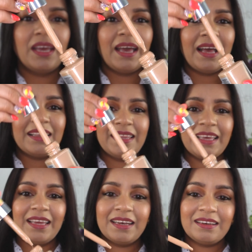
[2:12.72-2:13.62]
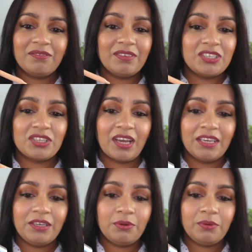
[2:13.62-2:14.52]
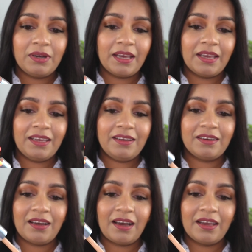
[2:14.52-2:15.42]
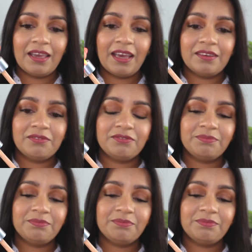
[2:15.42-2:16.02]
And then, which I don't like, I